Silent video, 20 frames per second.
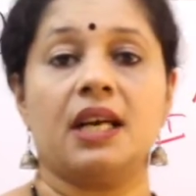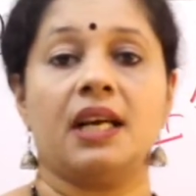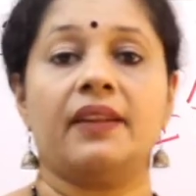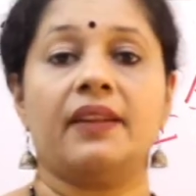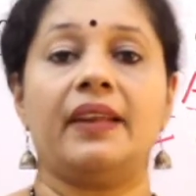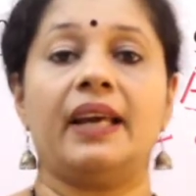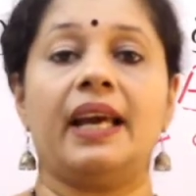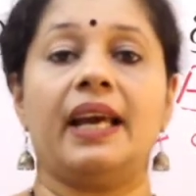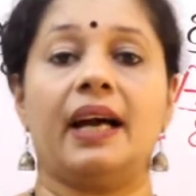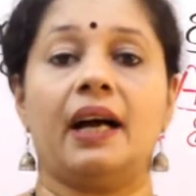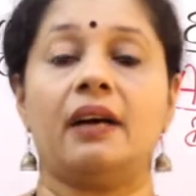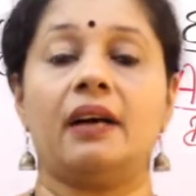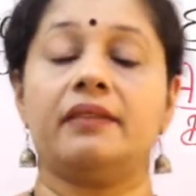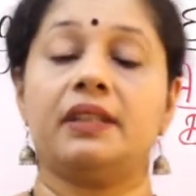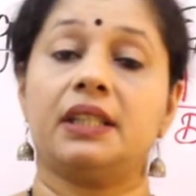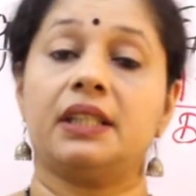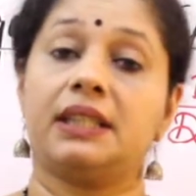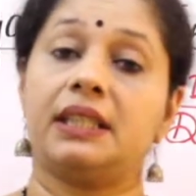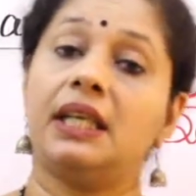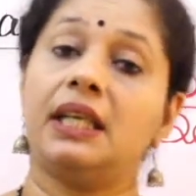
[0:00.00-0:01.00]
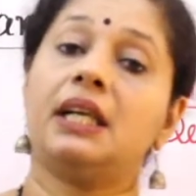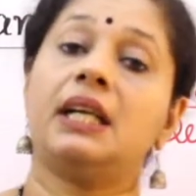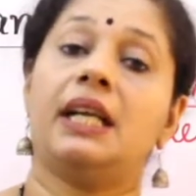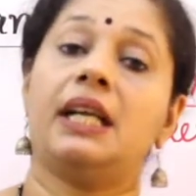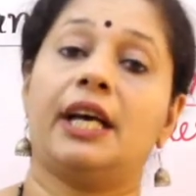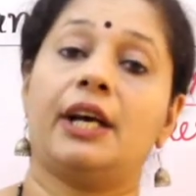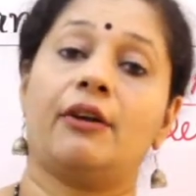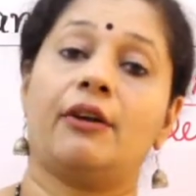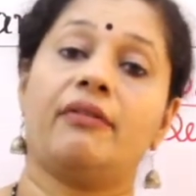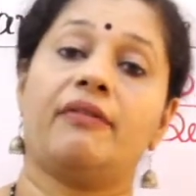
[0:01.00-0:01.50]
They have a thick
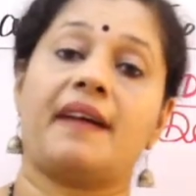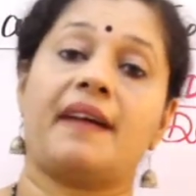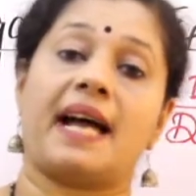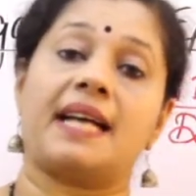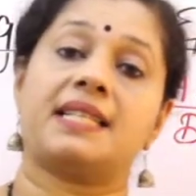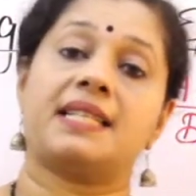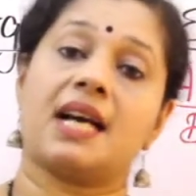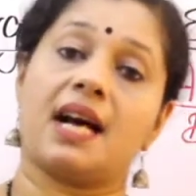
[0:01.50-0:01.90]
layer of fat